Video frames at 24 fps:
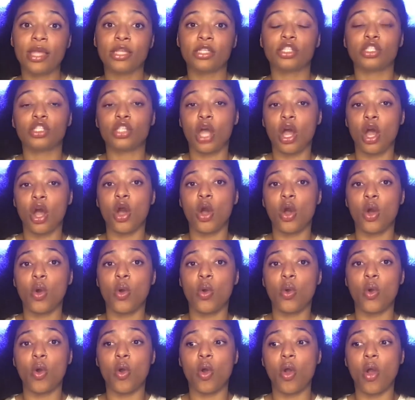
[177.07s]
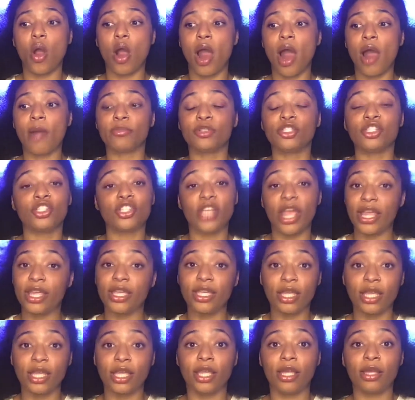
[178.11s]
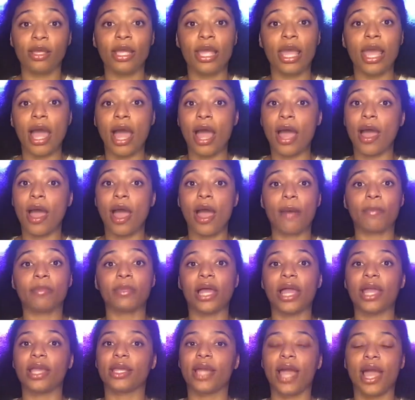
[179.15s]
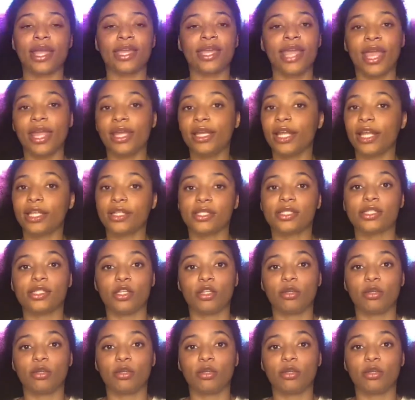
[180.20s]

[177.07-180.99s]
So I'm shaking. I'm like, I can't let this little